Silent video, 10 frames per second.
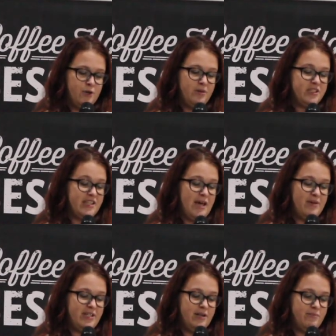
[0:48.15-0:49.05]
But to them,
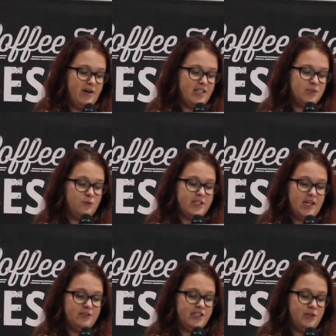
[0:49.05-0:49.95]
it didn't matter what
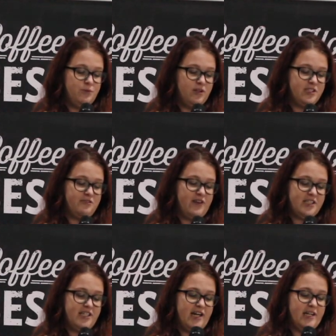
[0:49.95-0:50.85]
else she was. The
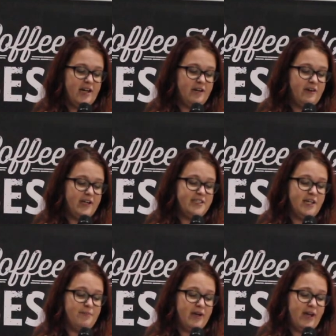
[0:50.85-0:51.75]
fact she had
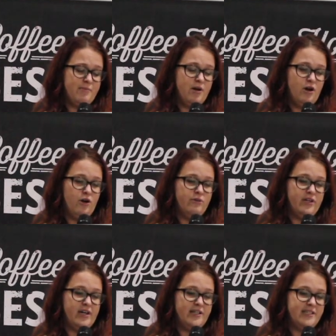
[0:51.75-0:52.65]
anorexia became her
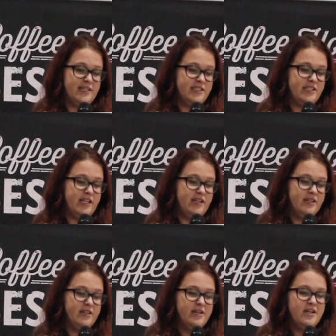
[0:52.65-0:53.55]
only
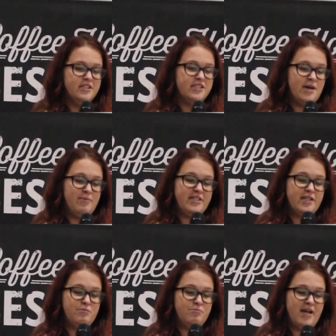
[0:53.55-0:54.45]
identity. To them, it
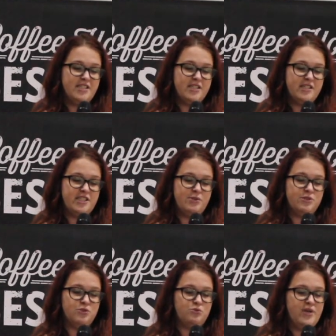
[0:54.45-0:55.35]
didn't matter that she
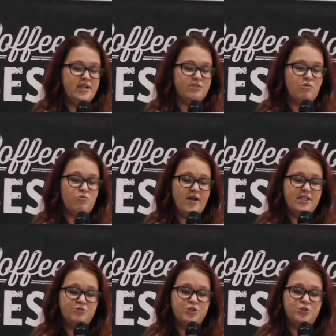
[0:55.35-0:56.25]
was a reader, a
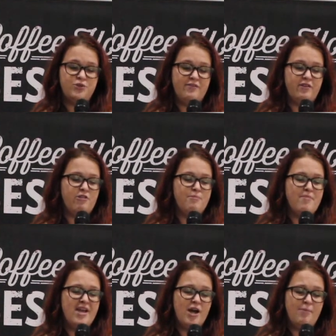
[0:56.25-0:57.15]
writer, a traveler, a
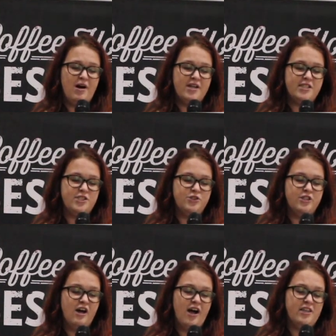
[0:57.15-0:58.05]
makeup artist who
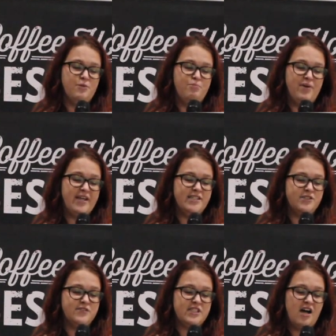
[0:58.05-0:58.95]
could hide the biggest
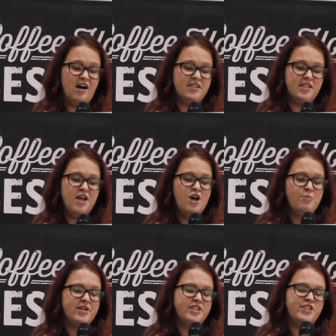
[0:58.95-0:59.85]
of scars
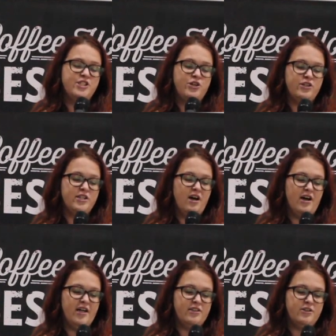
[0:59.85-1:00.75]
because she couldn't hide